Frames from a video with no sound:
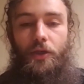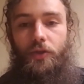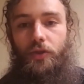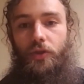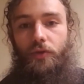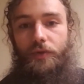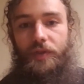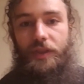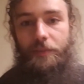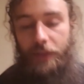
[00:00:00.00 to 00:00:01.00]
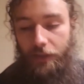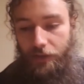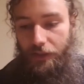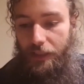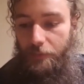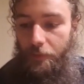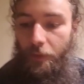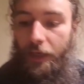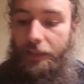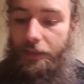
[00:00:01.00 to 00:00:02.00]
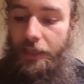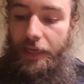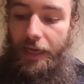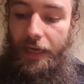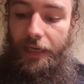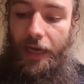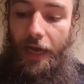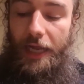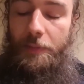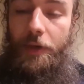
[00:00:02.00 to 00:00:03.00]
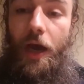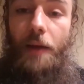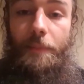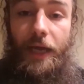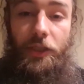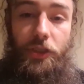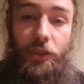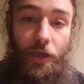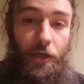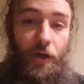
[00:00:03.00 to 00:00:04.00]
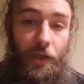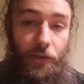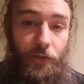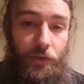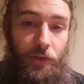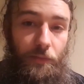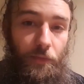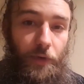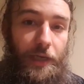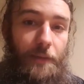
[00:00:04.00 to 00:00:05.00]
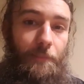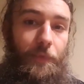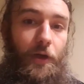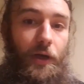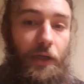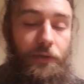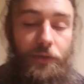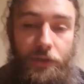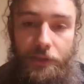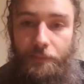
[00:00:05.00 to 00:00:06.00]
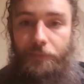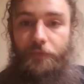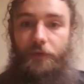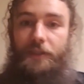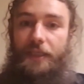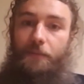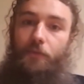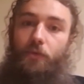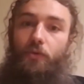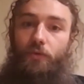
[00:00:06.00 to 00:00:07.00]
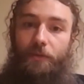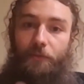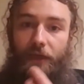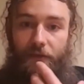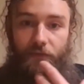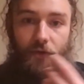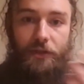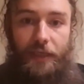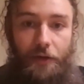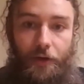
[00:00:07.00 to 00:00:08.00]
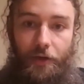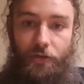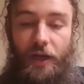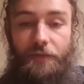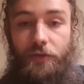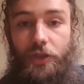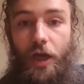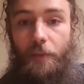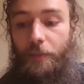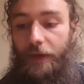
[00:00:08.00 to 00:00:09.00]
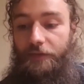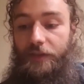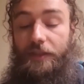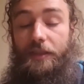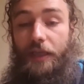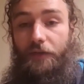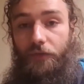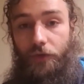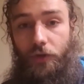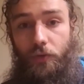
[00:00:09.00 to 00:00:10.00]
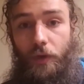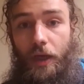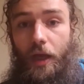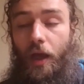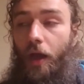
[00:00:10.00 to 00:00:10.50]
So there's something to keep in mind. And I am not bashing on our elders, right? our elders, for example, who might have looked down on a driver job or might have said, this is not for you,